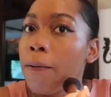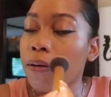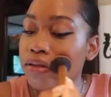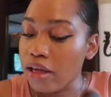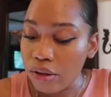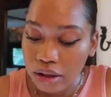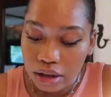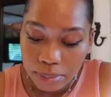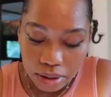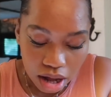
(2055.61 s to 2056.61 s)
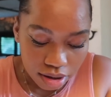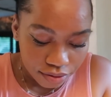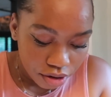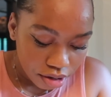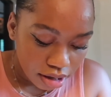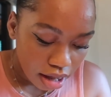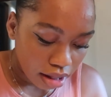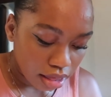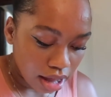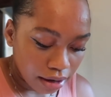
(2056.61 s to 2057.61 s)
without the lip gloss first
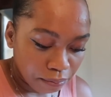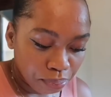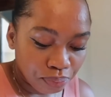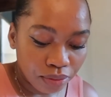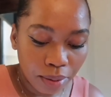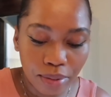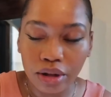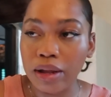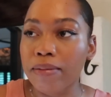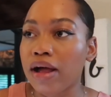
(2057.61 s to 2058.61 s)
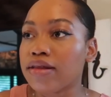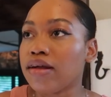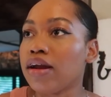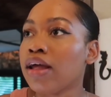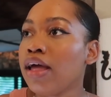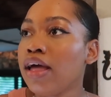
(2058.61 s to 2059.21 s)
and then put lip gloss on.